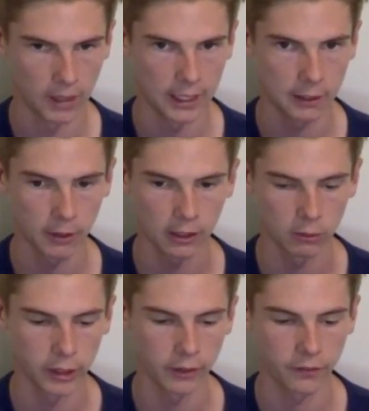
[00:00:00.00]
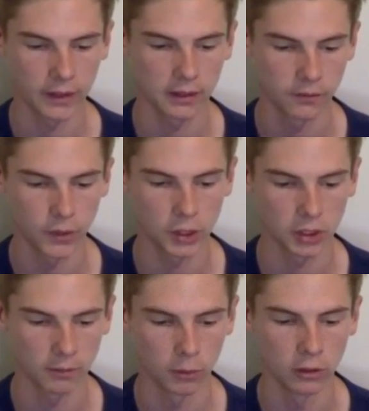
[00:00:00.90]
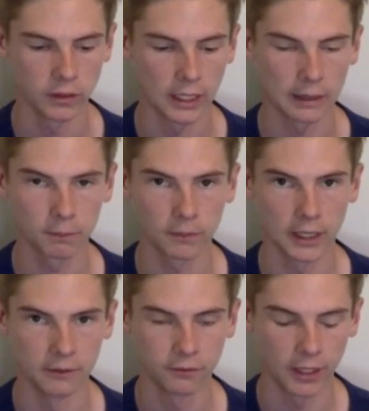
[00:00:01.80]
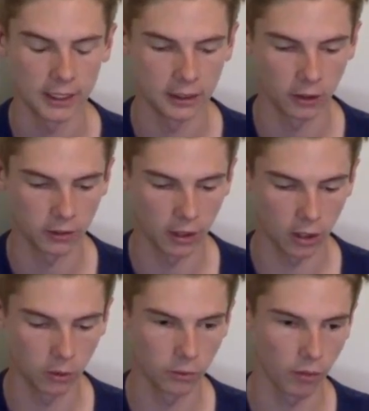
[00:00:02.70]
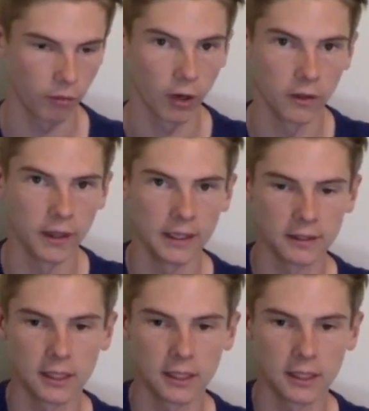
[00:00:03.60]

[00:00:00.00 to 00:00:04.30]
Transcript: anywhere where I think the fish are moving up and feeding on, I'll throw these.